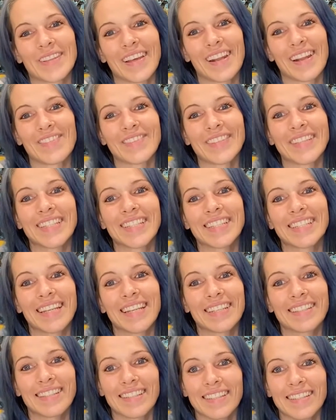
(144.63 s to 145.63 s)
everything stays
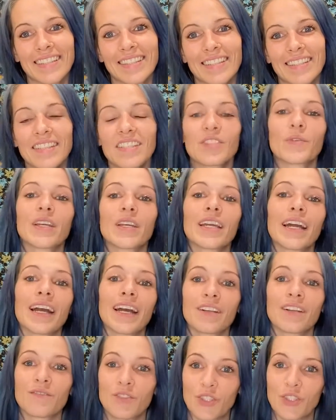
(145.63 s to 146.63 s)
consistent so it can kind
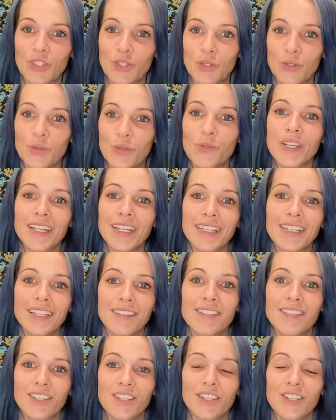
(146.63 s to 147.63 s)
of do what it needs
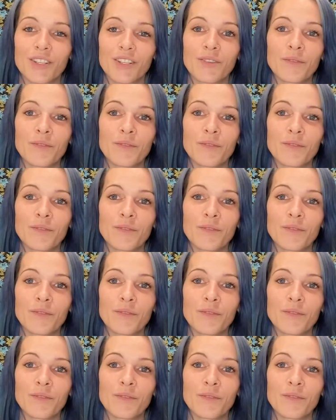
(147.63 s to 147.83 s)
to do.